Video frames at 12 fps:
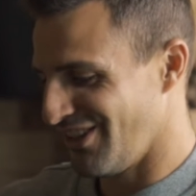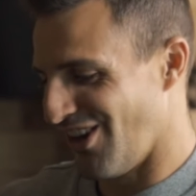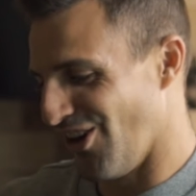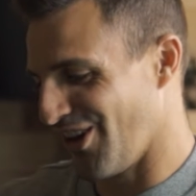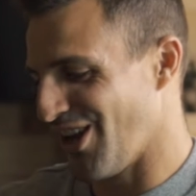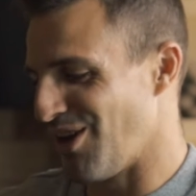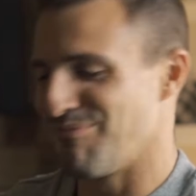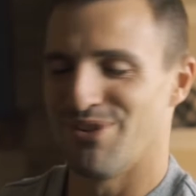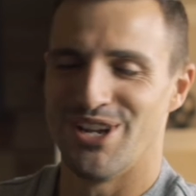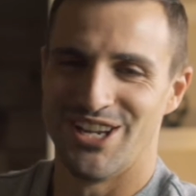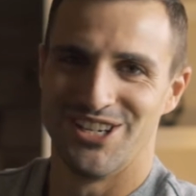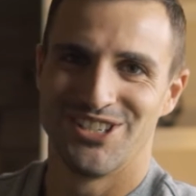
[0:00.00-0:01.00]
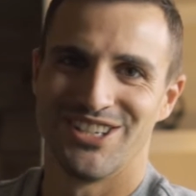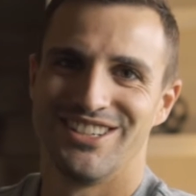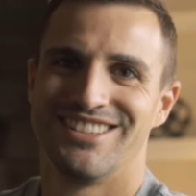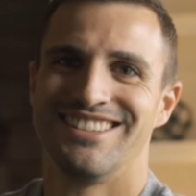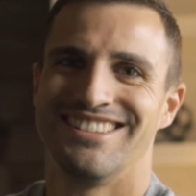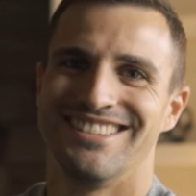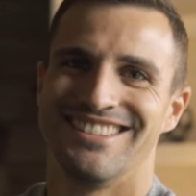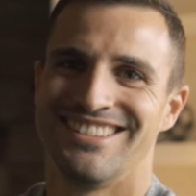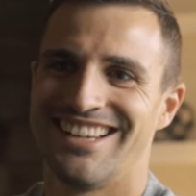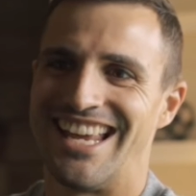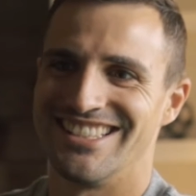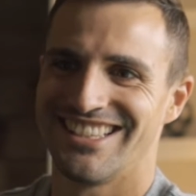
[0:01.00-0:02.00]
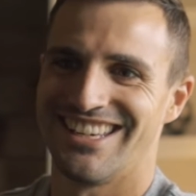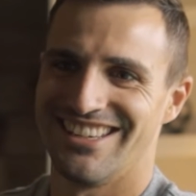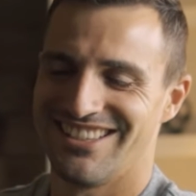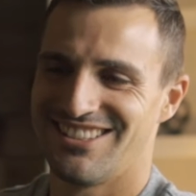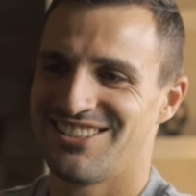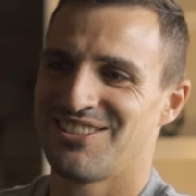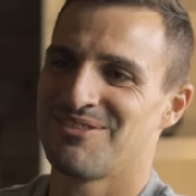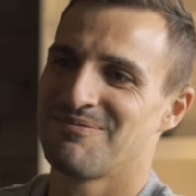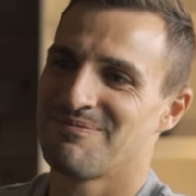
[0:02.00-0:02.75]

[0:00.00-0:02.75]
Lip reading: our comprehension as kids,